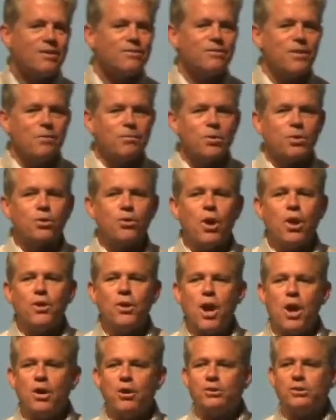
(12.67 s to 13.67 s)
From
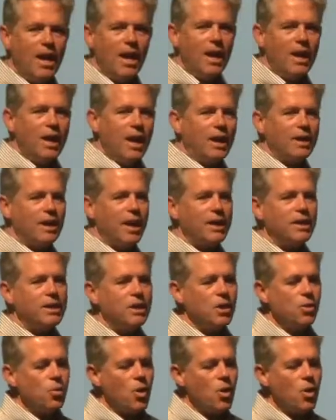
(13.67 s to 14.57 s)
Kronos, I'd like you to